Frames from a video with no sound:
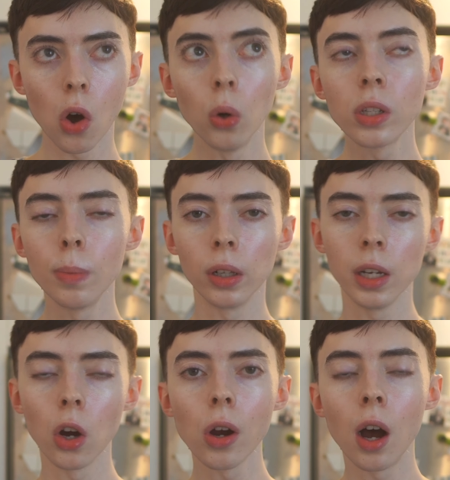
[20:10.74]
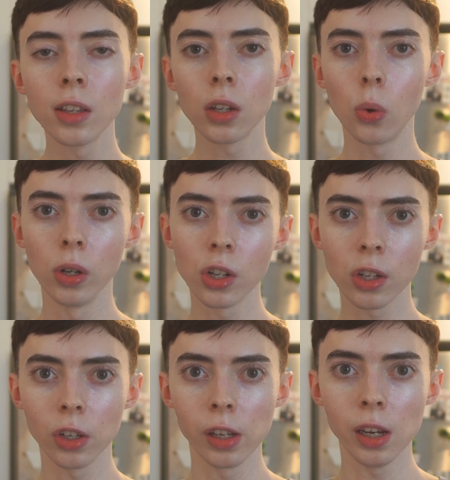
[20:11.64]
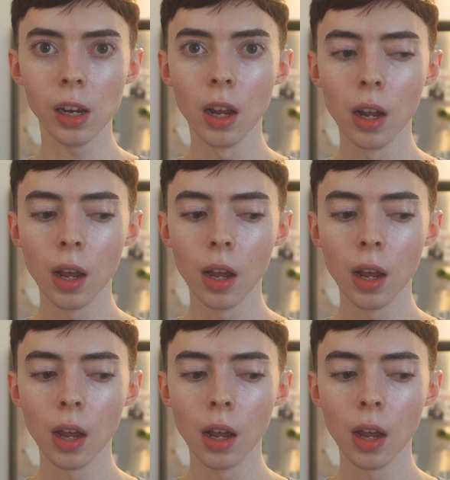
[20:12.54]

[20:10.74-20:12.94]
ultimately or consequentially